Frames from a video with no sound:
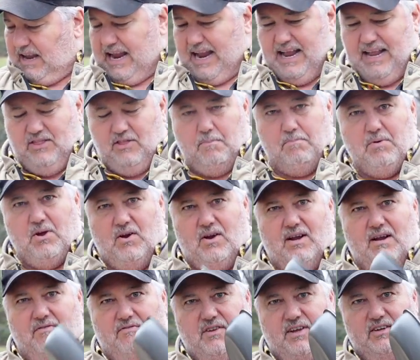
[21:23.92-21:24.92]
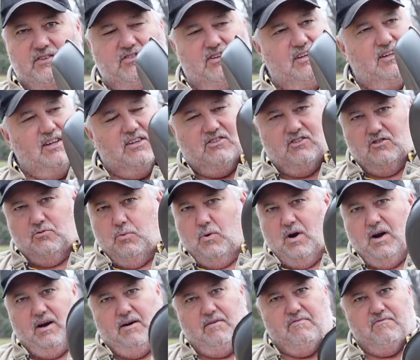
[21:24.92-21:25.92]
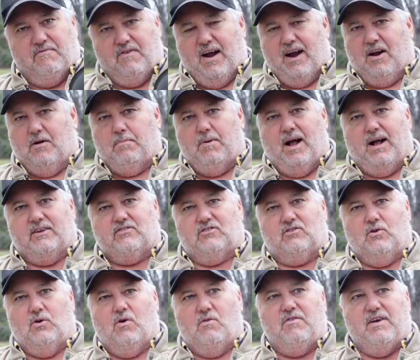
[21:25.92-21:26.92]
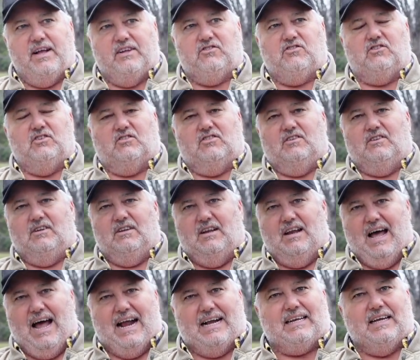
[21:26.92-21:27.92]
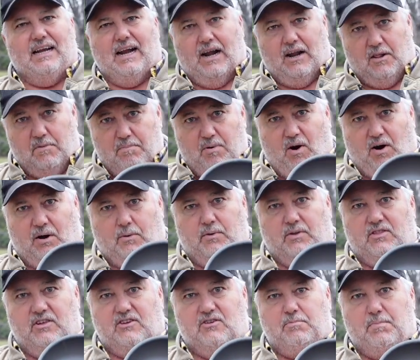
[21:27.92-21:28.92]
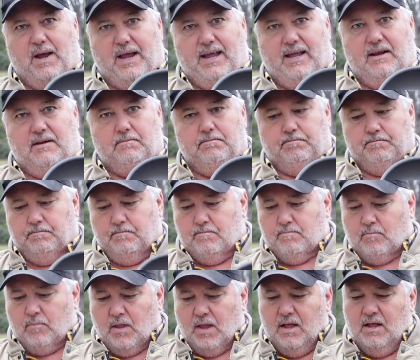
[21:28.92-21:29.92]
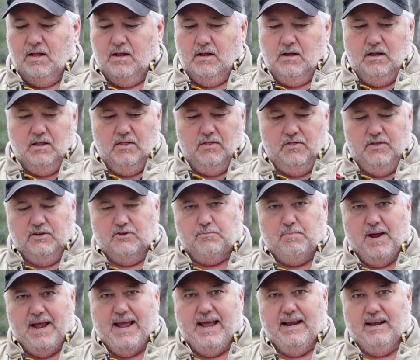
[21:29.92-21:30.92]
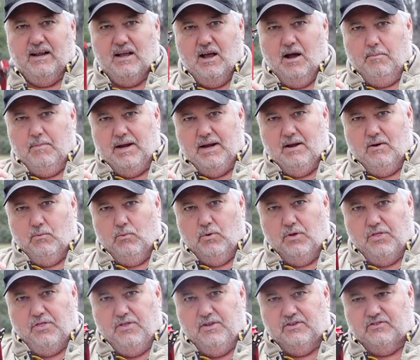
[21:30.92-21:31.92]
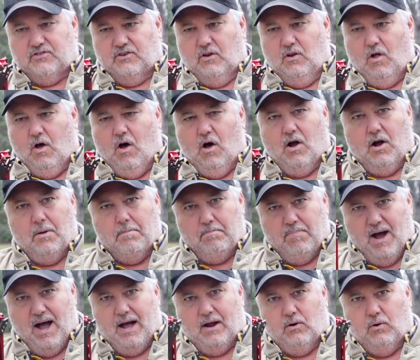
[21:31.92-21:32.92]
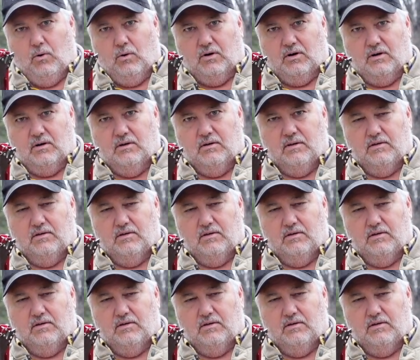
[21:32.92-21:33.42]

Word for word: And the beauty of this, and this is where Firebox Stove has just knocked it out of the park with this pan. This pan coming with this long pot holder